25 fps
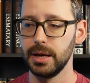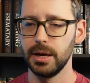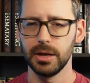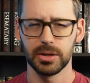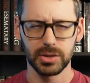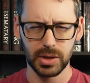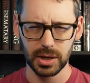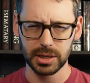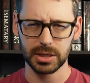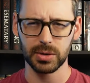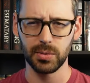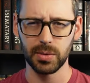
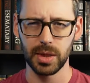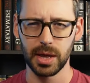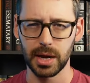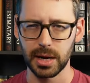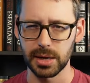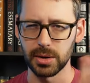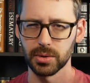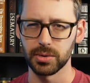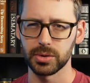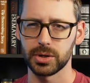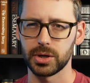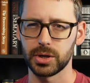So that's the one that I
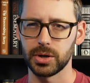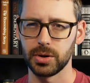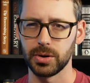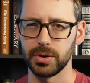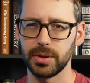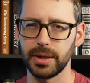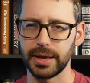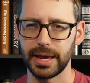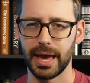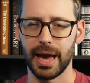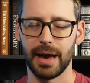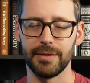don't
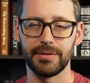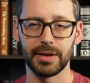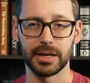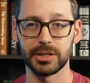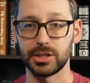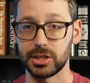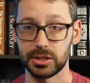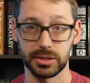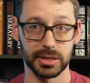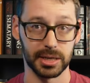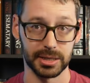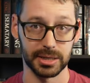currently have yet
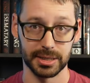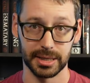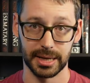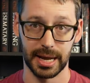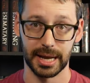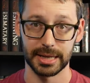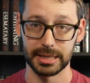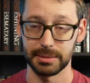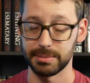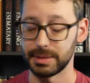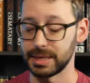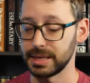just because it
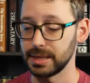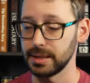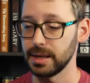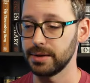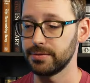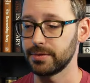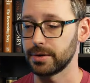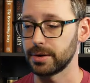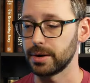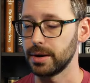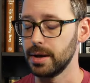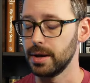hasn't been
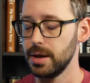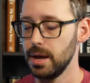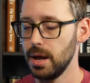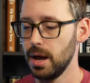delivered.